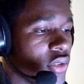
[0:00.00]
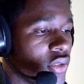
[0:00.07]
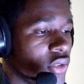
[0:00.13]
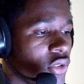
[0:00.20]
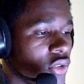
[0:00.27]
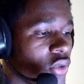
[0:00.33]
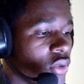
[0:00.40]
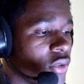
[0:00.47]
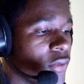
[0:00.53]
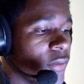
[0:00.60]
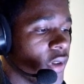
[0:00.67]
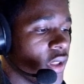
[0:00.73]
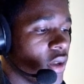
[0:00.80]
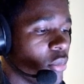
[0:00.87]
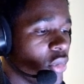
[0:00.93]
You'll
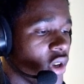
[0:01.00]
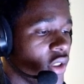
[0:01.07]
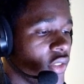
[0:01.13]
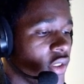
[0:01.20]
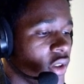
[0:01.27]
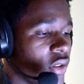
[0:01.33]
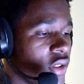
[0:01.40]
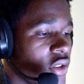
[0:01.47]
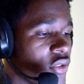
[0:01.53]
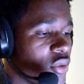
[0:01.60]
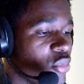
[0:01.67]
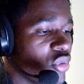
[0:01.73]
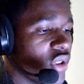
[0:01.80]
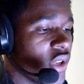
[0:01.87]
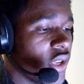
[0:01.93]
develop, and they'll either
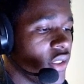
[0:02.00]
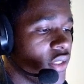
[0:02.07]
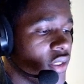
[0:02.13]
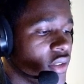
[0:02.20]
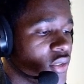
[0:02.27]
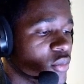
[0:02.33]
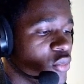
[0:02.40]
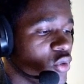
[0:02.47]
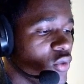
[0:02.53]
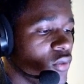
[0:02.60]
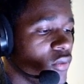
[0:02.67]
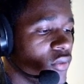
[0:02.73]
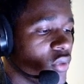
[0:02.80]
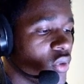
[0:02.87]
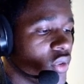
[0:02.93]
play this
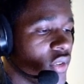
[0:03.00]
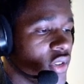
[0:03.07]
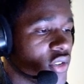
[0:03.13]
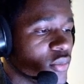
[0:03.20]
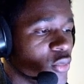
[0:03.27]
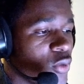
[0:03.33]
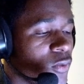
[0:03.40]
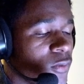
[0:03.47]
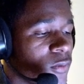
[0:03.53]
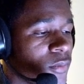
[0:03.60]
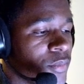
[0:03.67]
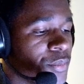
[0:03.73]
move or this move,